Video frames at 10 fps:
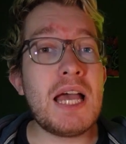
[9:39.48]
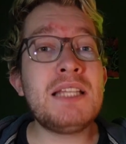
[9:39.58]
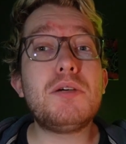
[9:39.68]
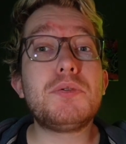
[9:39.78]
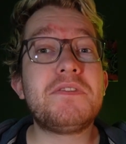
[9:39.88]

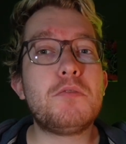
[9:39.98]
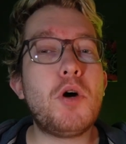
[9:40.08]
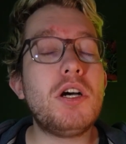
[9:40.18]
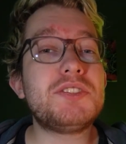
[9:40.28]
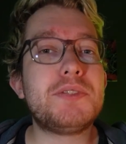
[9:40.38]
And out of the
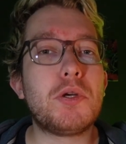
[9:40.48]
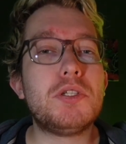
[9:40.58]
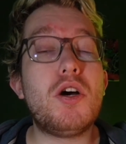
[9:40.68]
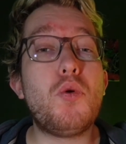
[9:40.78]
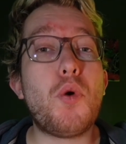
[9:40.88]
box there are
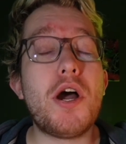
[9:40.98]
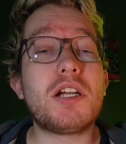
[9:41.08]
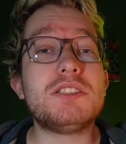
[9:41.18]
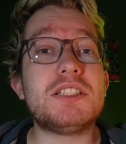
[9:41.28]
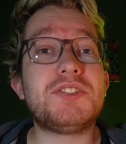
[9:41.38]
no
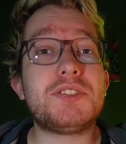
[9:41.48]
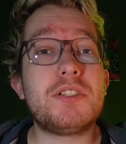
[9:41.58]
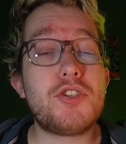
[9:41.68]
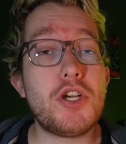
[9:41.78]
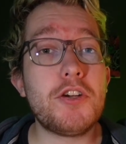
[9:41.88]
wireless
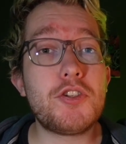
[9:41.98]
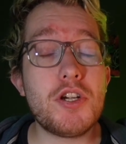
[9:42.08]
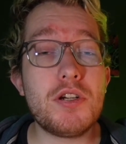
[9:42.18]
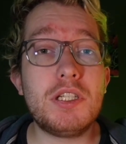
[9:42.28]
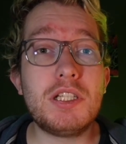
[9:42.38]

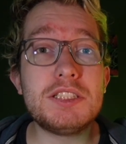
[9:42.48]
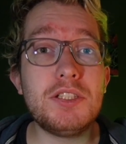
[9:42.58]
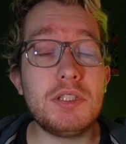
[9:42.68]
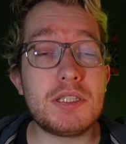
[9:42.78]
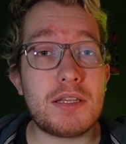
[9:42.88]
charger
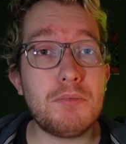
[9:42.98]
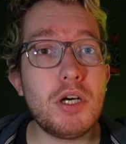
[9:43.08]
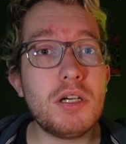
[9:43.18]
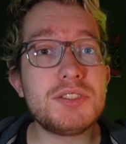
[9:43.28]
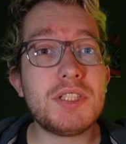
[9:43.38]
included in the
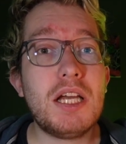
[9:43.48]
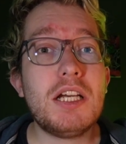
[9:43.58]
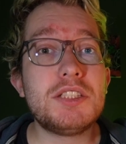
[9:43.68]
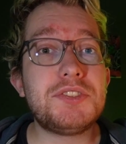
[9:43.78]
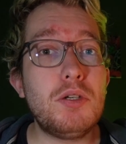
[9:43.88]
box,
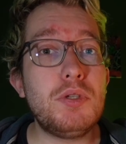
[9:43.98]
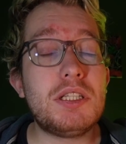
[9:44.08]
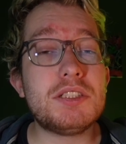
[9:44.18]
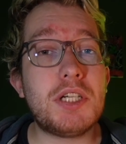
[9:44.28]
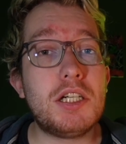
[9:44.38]
so
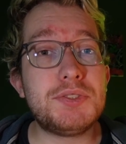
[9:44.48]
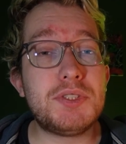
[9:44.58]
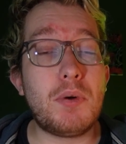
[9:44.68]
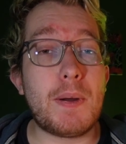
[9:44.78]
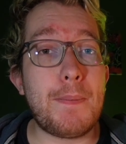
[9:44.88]
it is
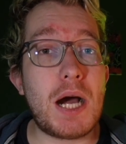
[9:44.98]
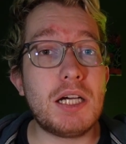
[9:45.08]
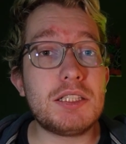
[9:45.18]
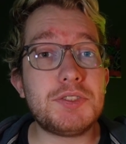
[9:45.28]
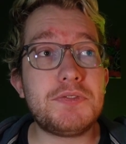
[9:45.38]
also a
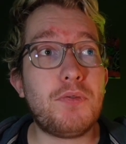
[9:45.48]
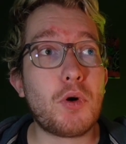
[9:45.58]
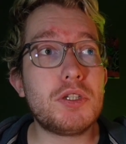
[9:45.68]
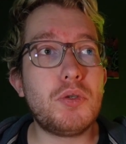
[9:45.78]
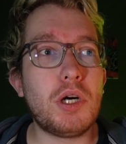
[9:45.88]
minus
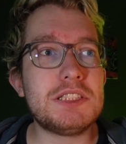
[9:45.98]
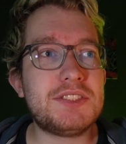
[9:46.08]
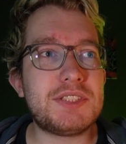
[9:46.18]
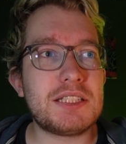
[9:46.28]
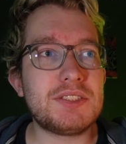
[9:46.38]
for
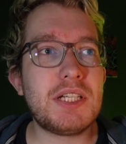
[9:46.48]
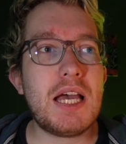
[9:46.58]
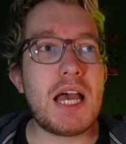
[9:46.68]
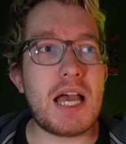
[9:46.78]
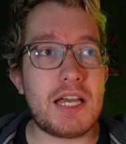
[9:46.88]
DualSense
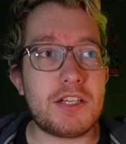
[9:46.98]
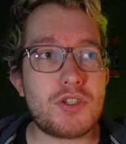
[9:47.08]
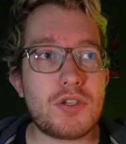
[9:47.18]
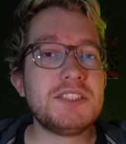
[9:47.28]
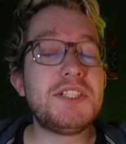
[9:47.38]

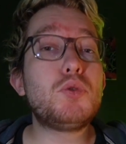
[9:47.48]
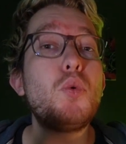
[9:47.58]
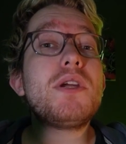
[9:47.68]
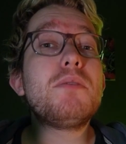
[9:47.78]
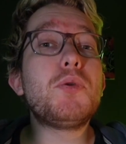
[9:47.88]
Edge. So
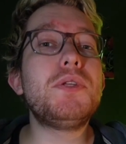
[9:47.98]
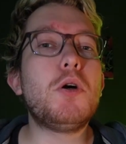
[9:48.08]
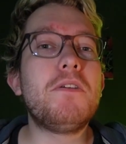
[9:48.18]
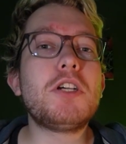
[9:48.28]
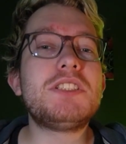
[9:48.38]
talking about the
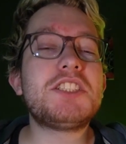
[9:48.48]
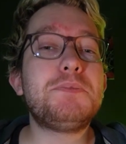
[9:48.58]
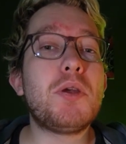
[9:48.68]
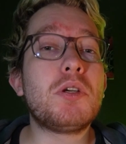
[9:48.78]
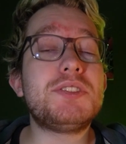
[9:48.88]
overall
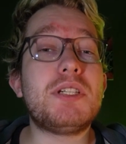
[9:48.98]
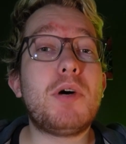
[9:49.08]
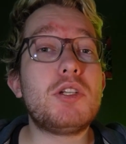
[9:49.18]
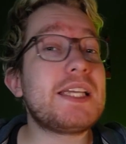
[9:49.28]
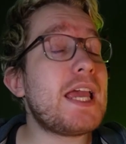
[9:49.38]
experience
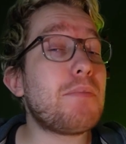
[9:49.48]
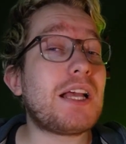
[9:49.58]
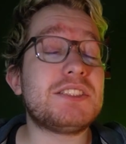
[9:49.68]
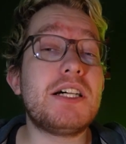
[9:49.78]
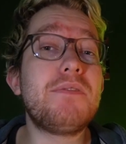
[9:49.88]
about the
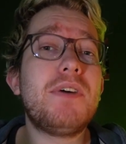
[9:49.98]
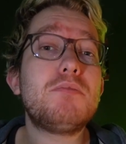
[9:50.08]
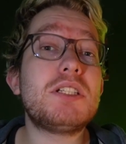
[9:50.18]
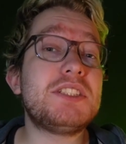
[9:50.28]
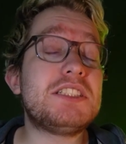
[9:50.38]
gamepads, I find
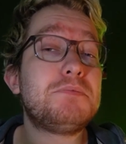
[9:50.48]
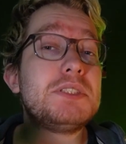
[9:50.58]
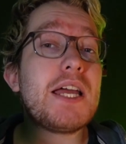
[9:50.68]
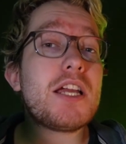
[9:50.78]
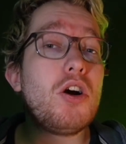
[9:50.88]
myself
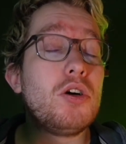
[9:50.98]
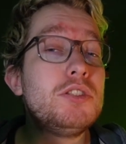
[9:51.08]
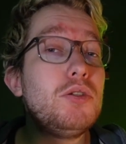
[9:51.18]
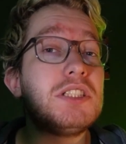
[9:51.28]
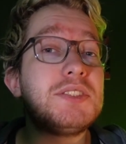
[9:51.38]
playing on
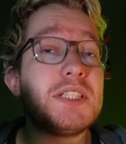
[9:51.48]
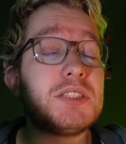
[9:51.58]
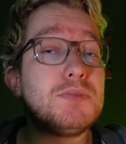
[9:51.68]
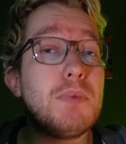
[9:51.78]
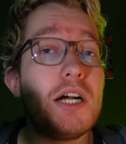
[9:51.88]

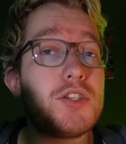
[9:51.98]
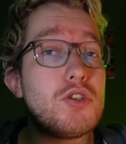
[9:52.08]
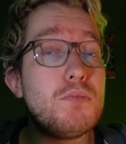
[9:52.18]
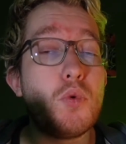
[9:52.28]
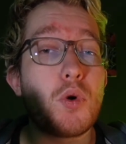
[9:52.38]
DualSense
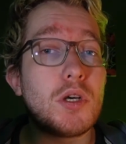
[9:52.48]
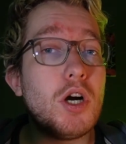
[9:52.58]
much more